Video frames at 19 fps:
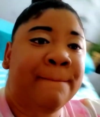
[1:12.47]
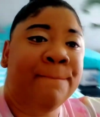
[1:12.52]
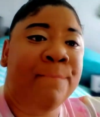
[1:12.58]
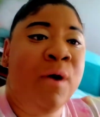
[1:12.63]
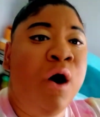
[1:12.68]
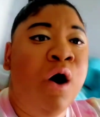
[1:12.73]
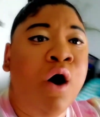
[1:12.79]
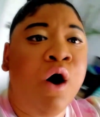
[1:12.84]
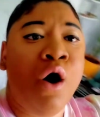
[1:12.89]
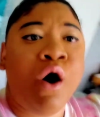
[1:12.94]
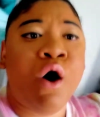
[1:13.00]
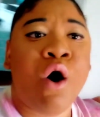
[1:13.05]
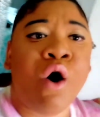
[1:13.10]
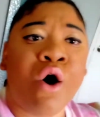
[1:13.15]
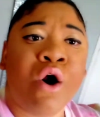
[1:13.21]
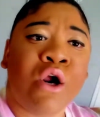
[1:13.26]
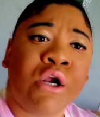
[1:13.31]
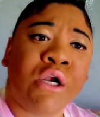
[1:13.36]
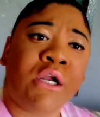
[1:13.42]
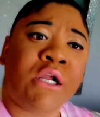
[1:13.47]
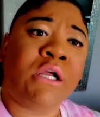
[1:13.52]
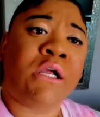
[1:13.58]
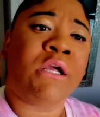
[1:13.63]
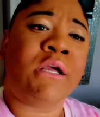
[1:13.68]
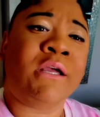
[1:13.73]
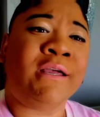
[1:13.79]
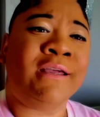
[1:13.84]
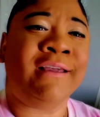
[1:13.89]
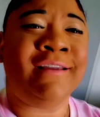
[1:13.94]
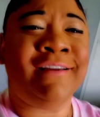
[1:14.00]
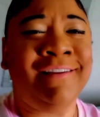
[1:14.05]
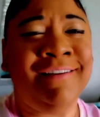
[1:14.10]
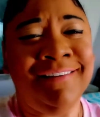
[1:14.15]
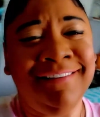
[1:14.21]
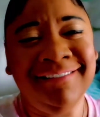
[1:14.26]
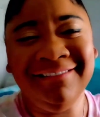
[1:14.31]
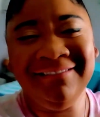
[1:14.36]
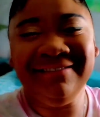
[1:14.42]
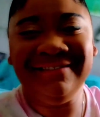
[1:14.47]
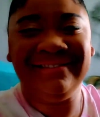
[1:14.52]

morning